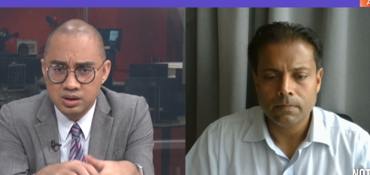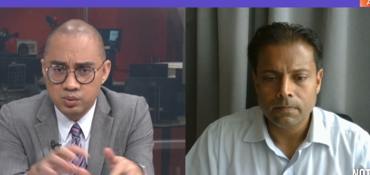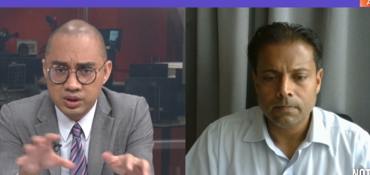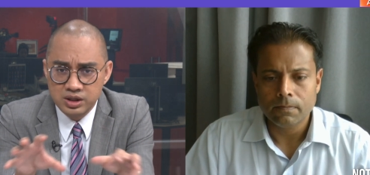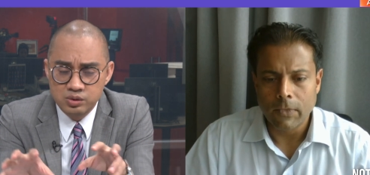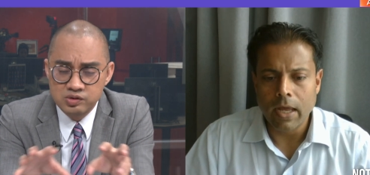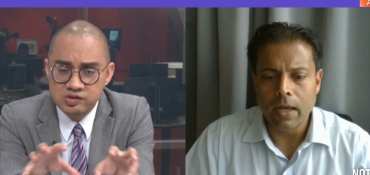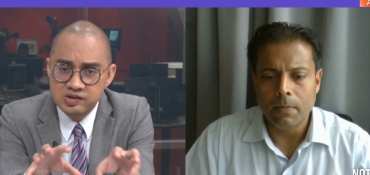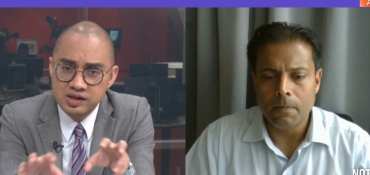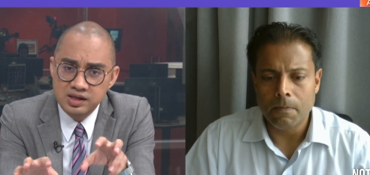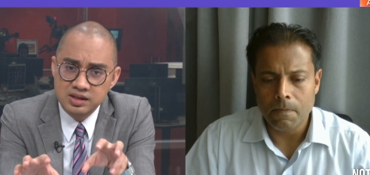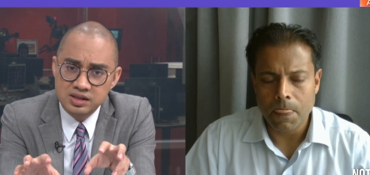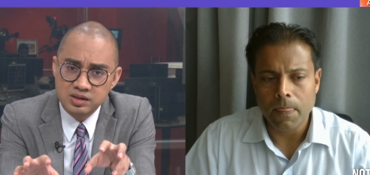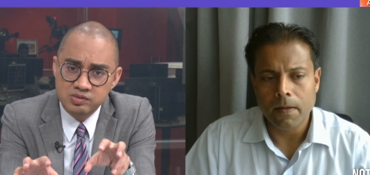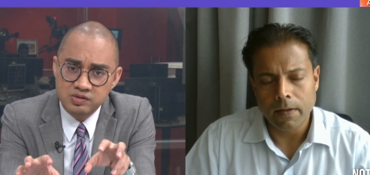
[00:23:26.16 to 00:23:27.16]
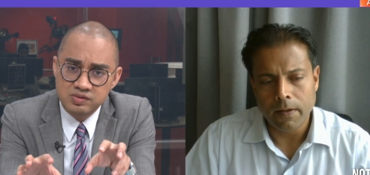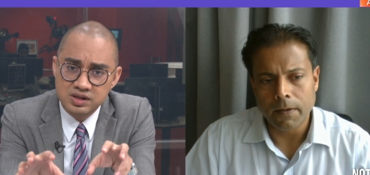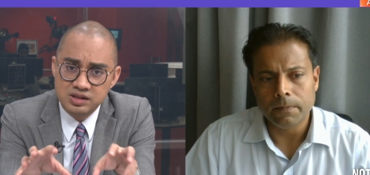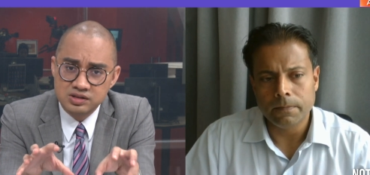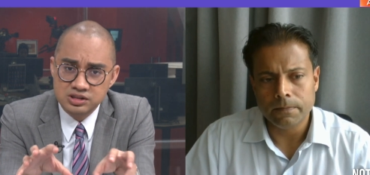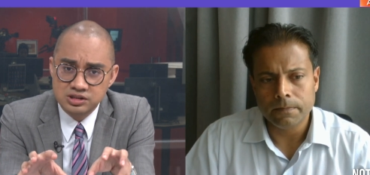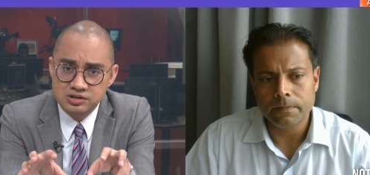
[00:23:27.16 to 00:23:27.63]
Speaker 1: Where do you see in terms of
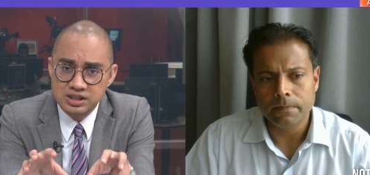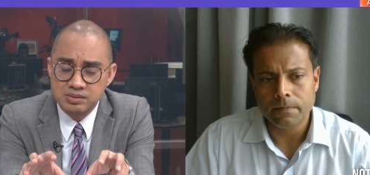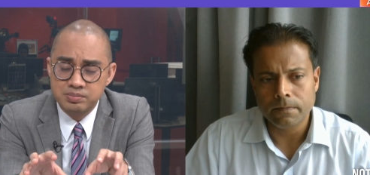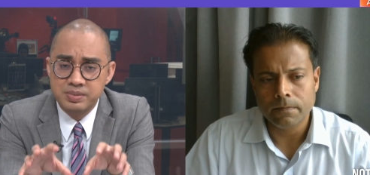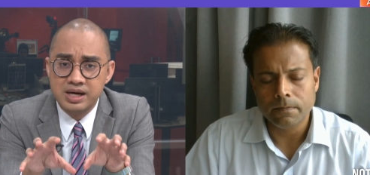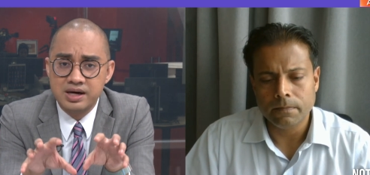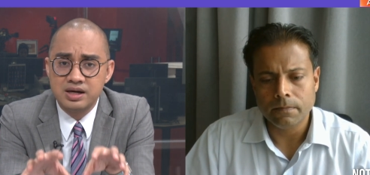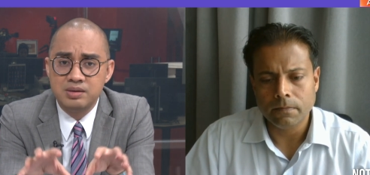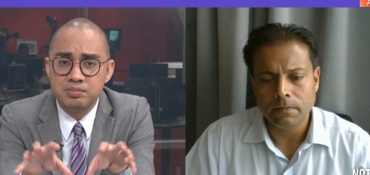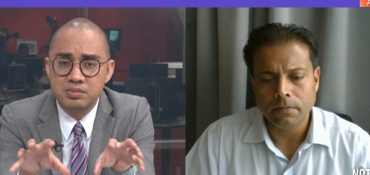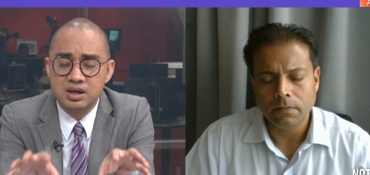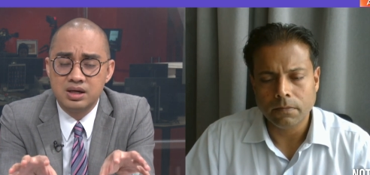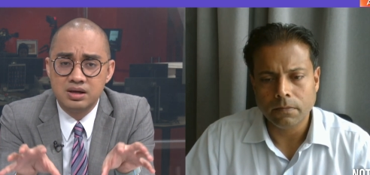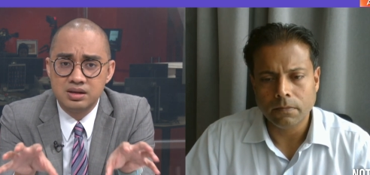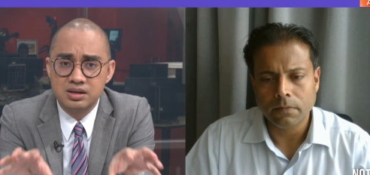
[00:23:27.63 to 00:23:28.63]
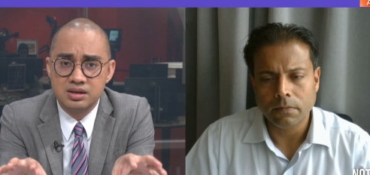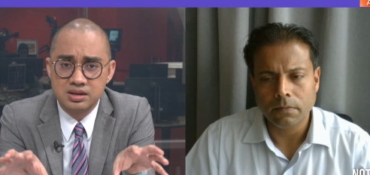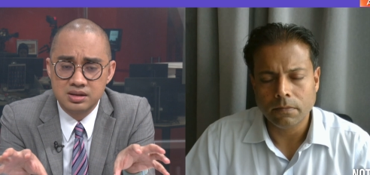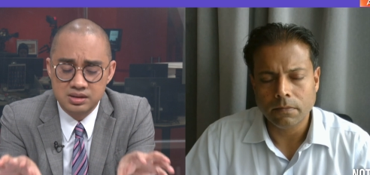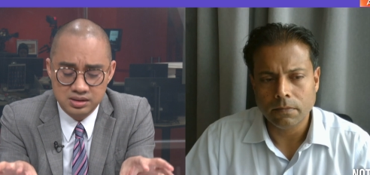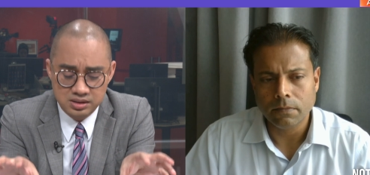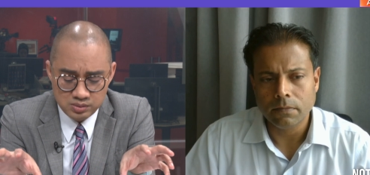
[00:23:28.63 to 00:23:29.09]
the interest rate bearing uh,
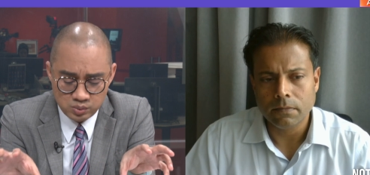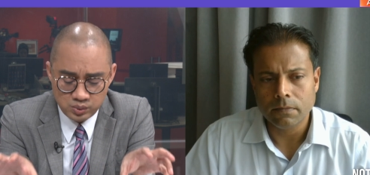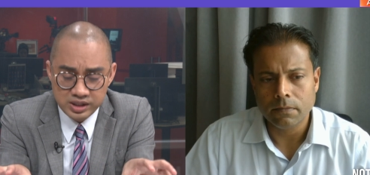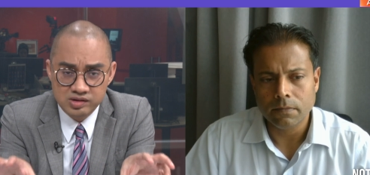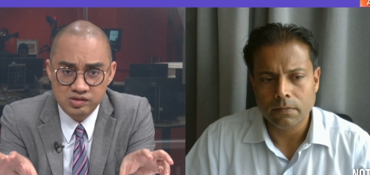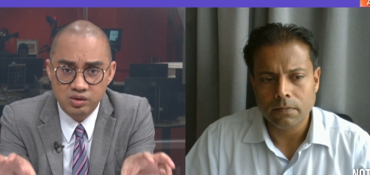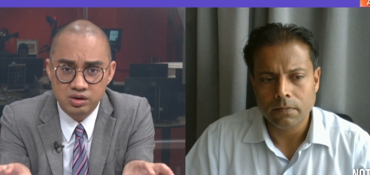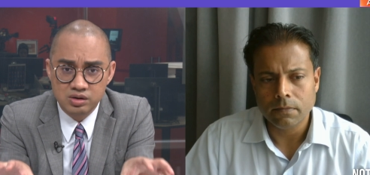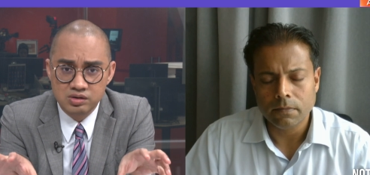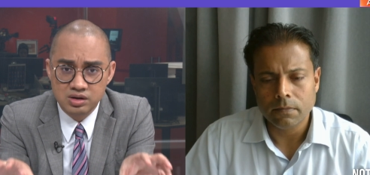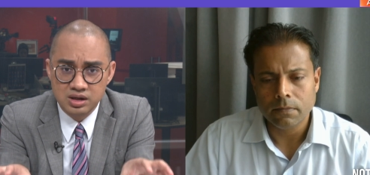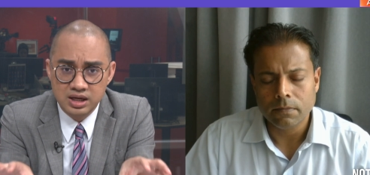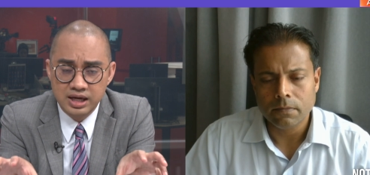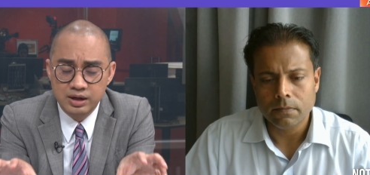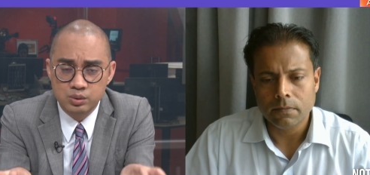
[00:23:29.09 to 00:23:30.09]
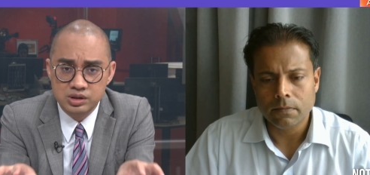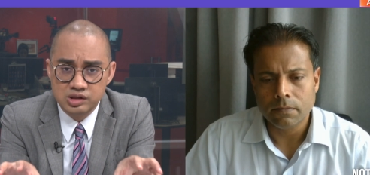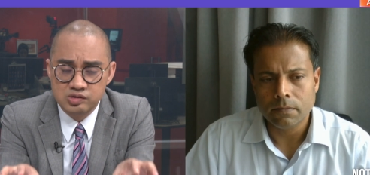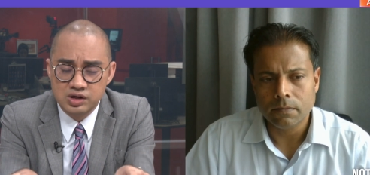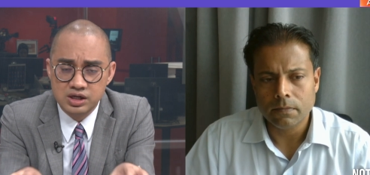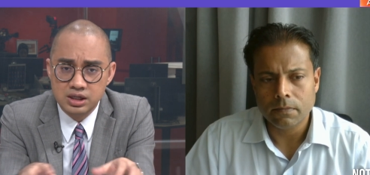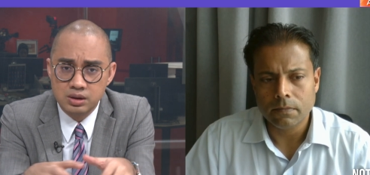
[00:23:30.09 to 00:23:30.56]
the, the, the weight on uh,
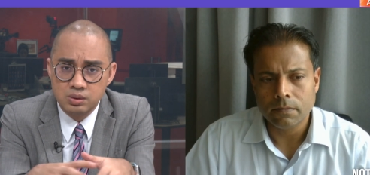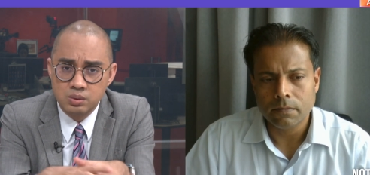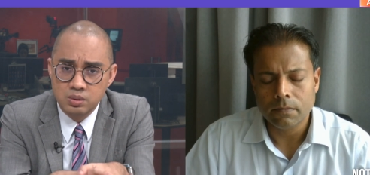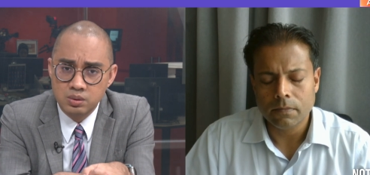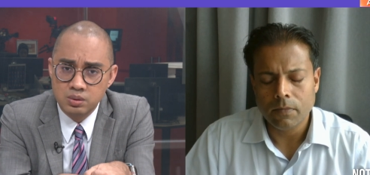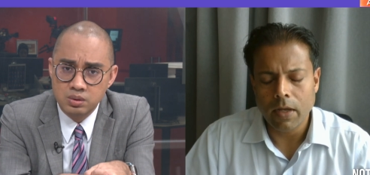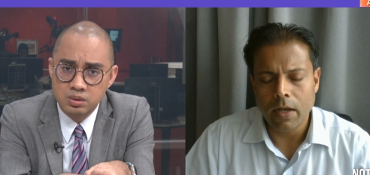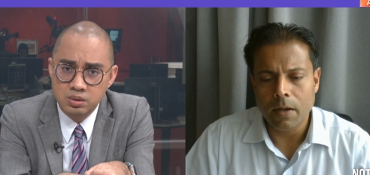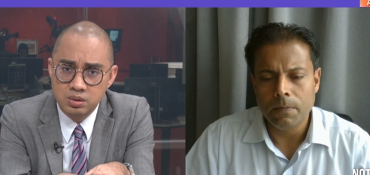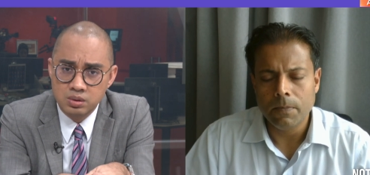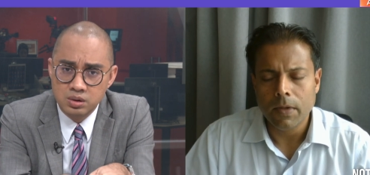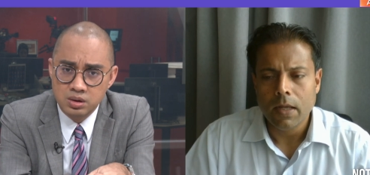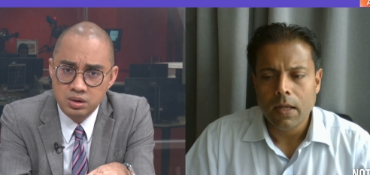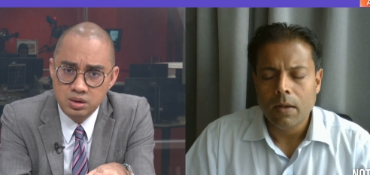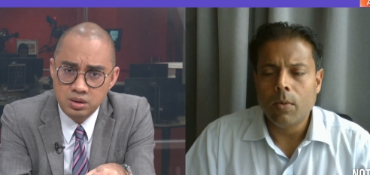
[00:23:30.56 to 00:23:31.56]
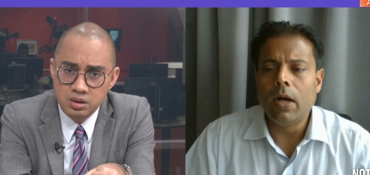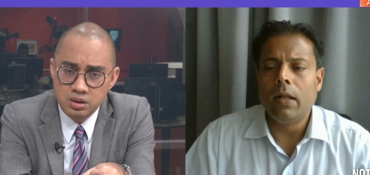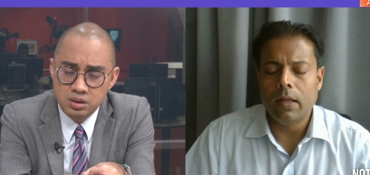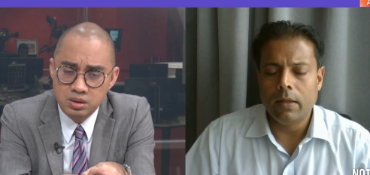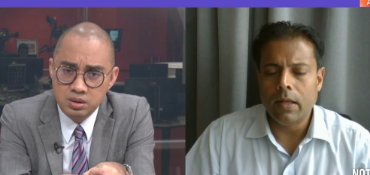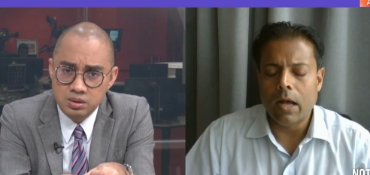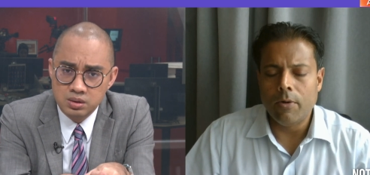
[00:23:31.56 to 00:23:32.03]
equities right now? Yeah,
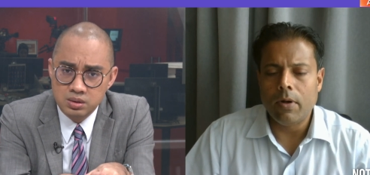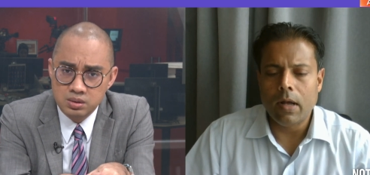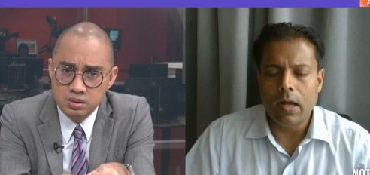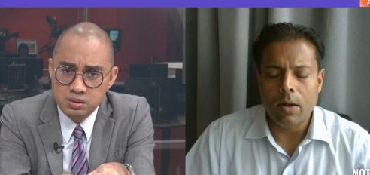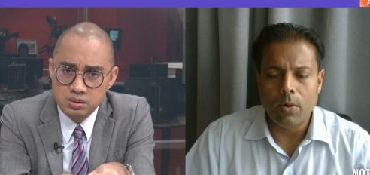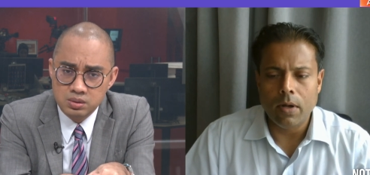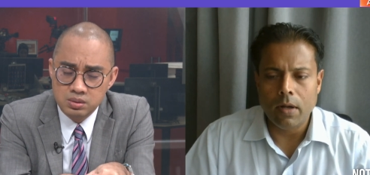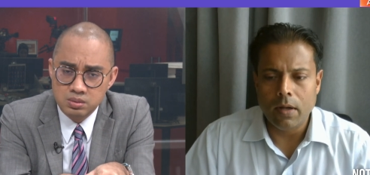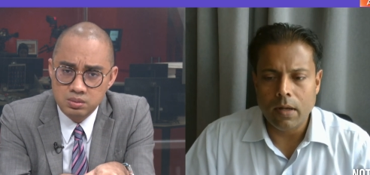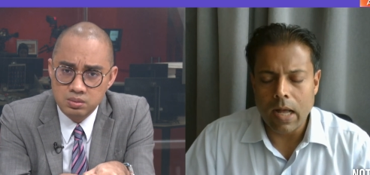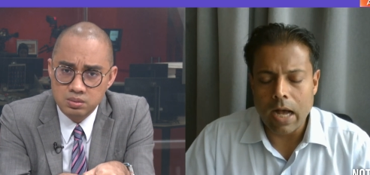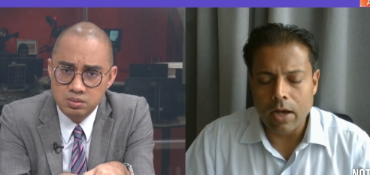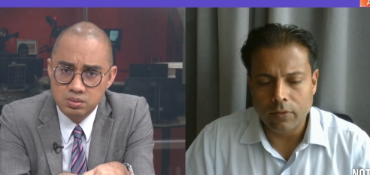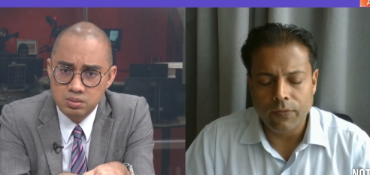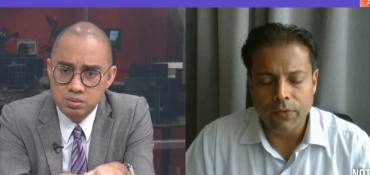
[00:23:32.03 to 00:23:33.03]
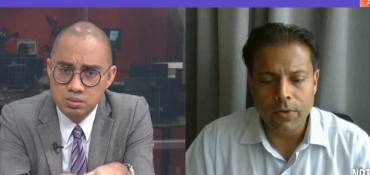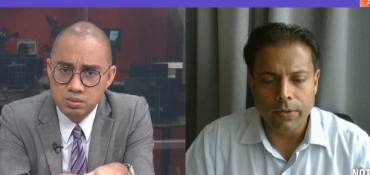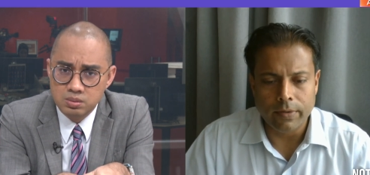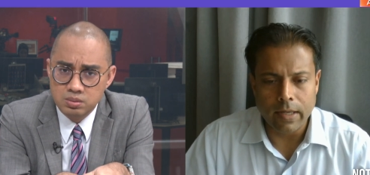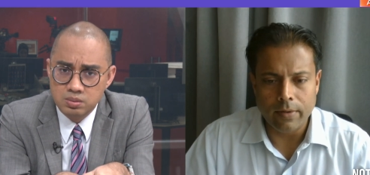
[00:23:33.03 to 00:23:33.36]
Speaker 2: well, uh, our our house view is